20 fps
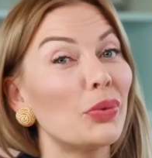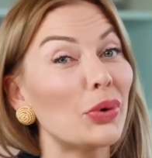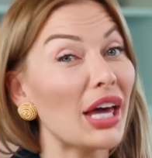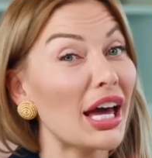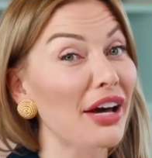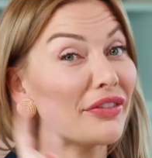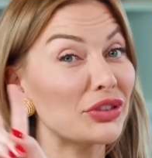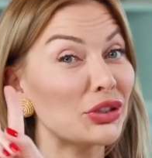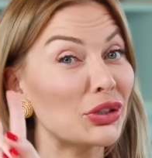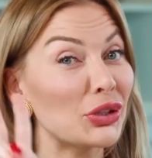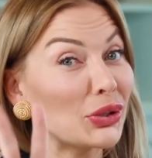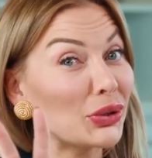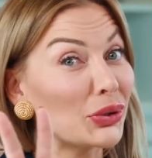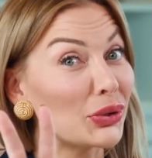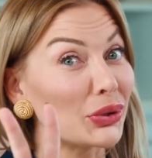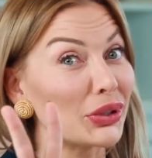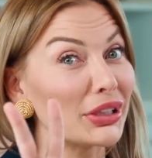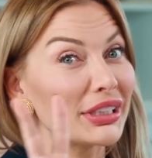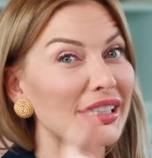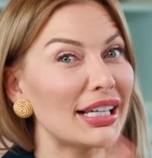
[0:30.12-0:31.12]
We have
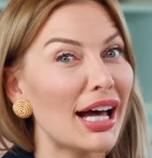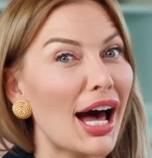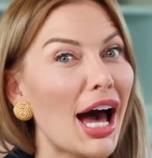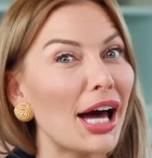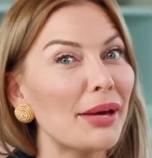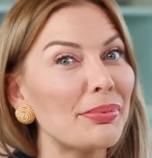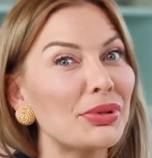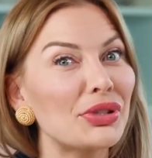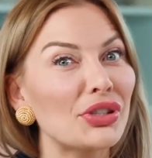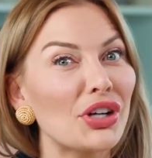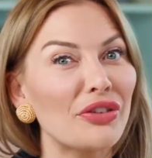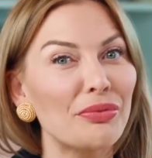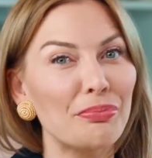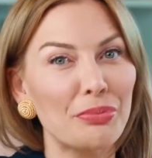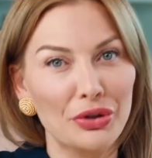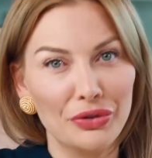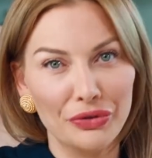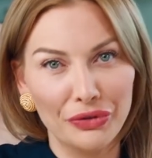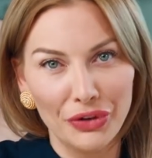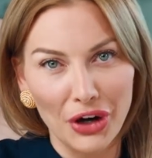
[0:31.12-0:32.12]
two types of
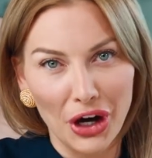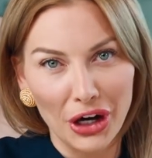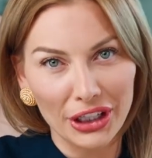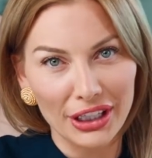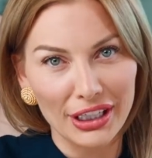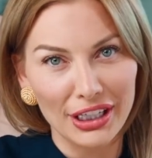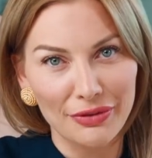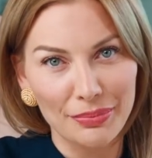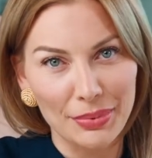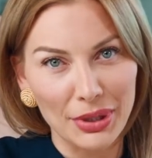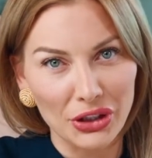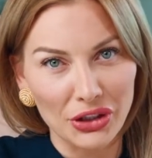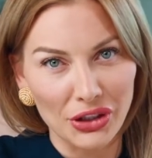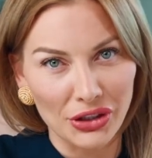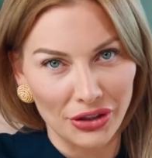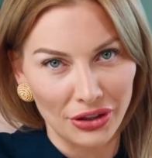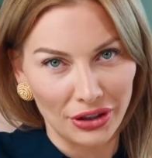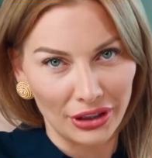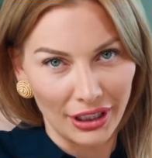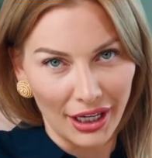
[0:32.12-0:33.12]
provocative
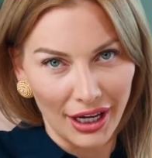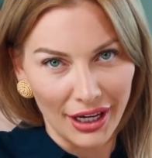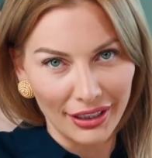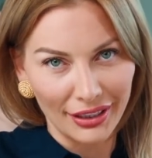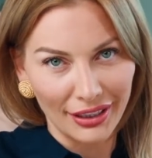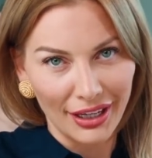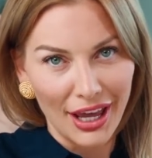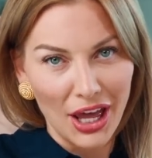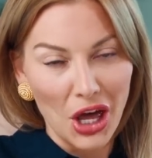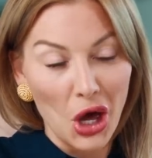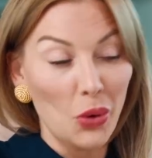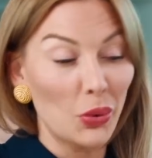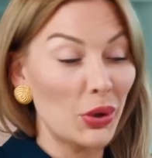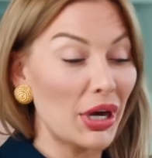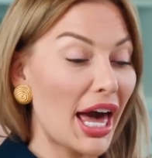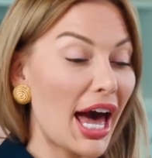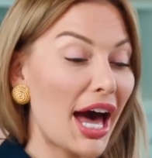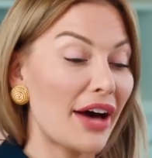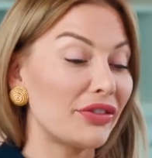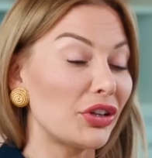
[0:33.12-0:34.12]
pictures online. We
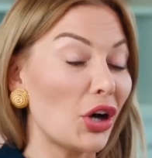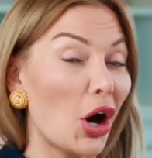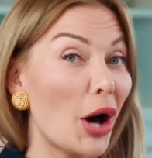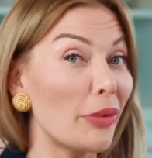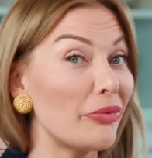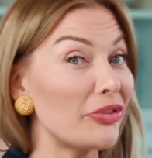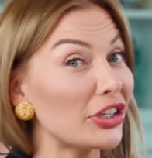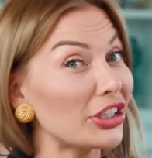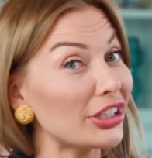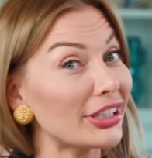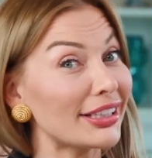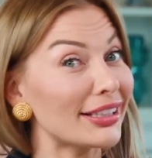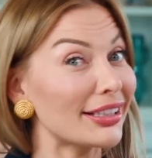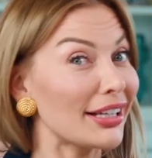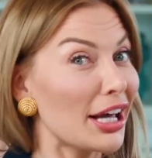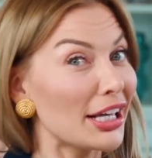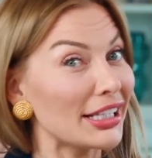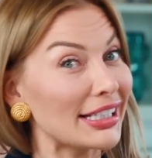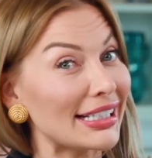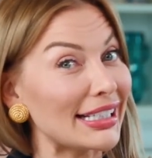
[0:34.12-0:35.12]
have the obvious
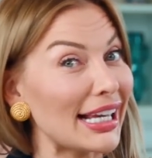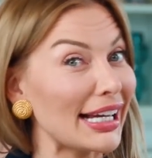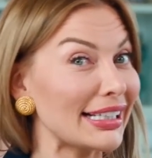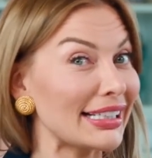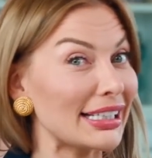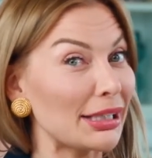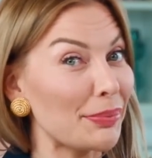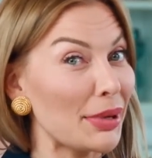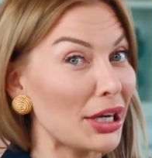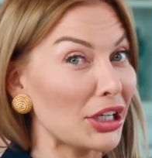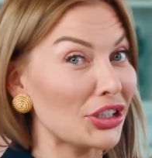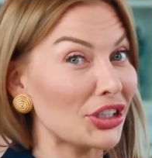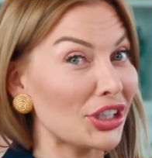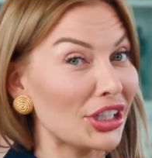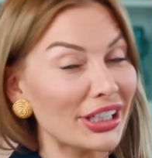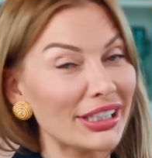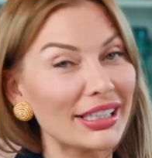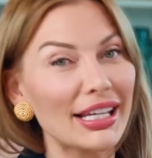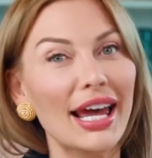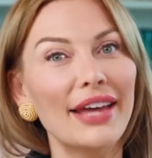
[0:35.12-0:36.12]
sexy
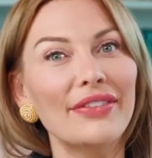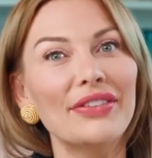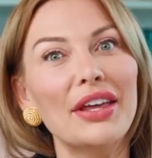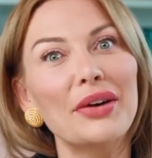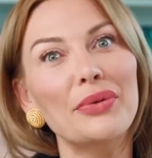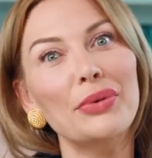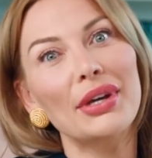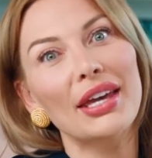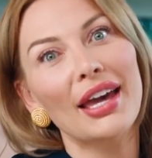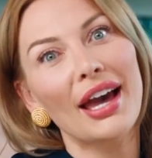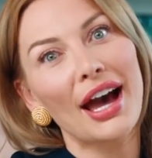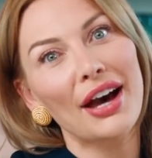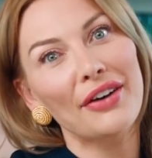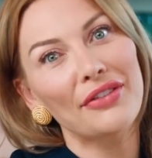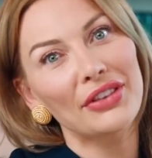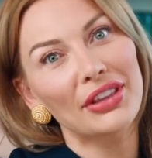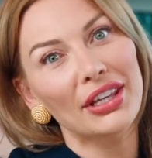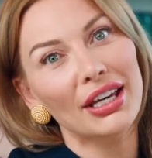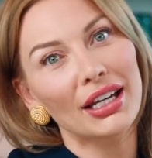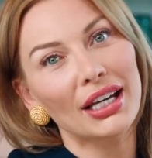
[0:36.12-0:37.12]
pictures, and then we
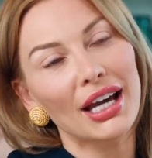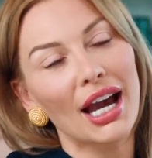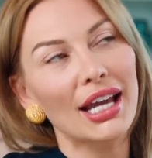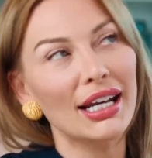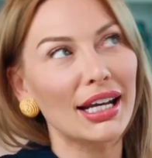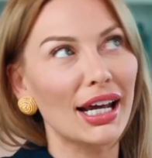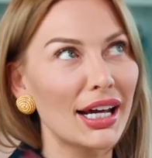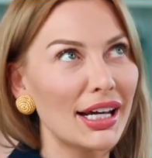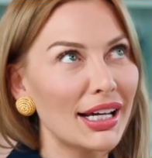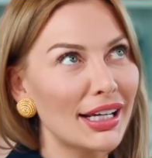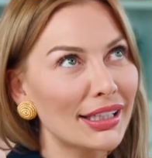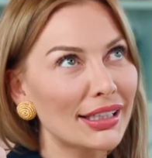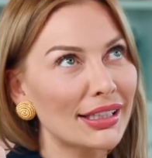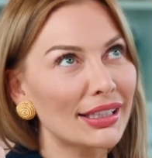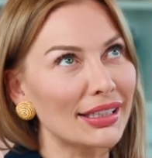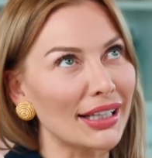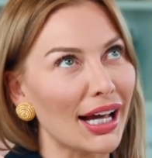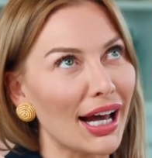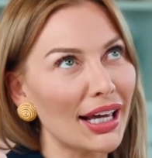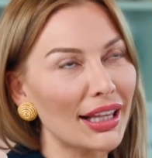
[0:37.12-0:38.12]
have the kind of
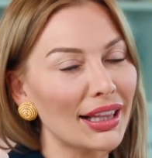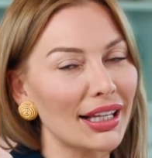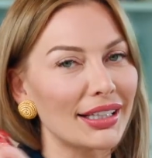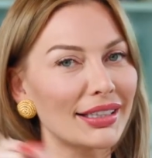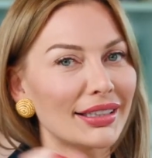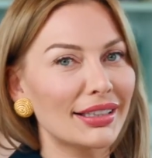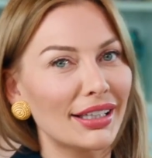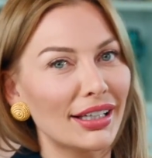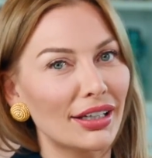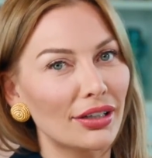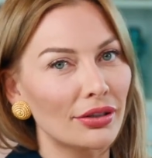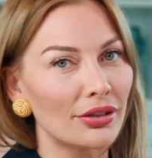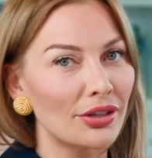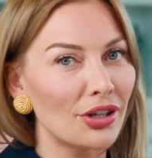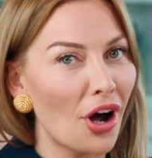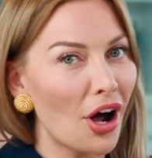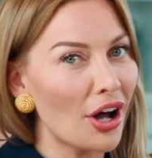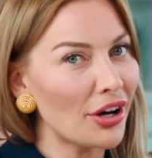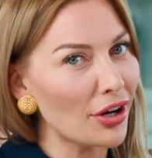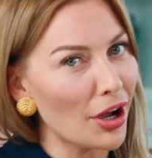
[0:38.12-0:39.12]
silent,
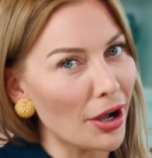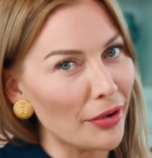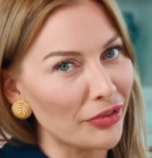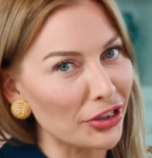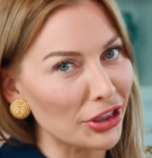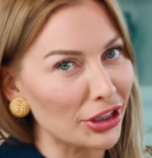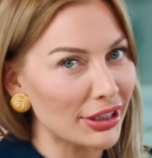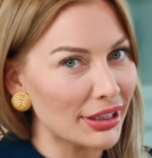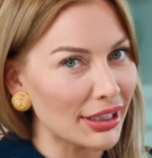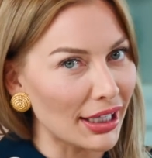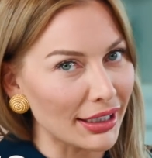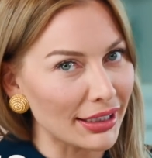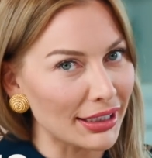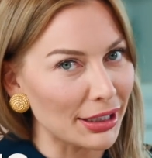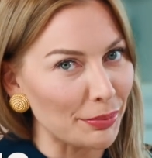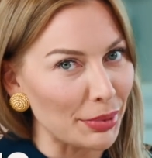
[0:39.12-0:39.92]
non-obvious sexy